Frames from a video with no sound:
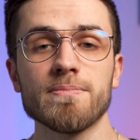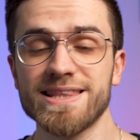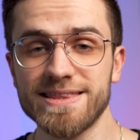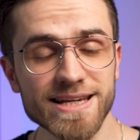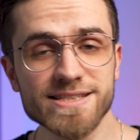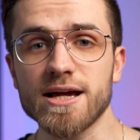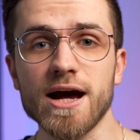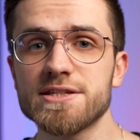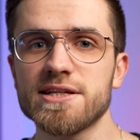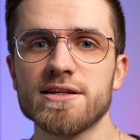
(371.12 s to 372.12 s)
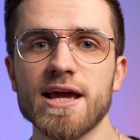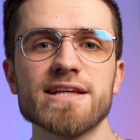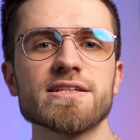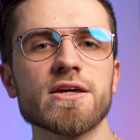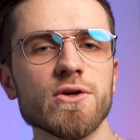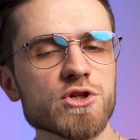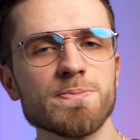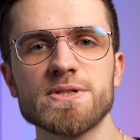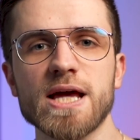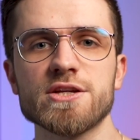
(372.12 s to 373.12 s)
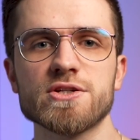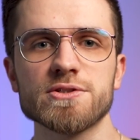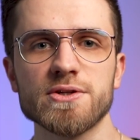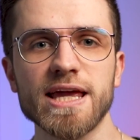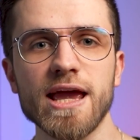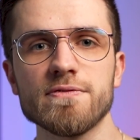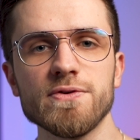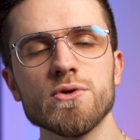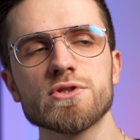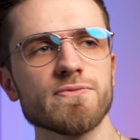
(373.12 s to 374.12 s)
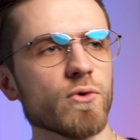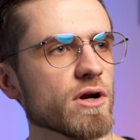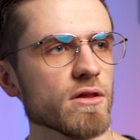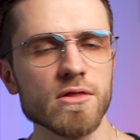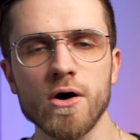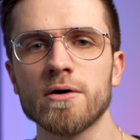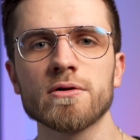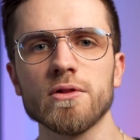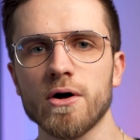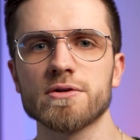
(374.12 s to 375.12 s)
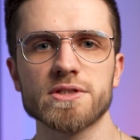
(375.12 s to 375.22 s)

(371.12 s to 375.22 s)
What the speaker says: But this content has a huge potential to gain views for a long, long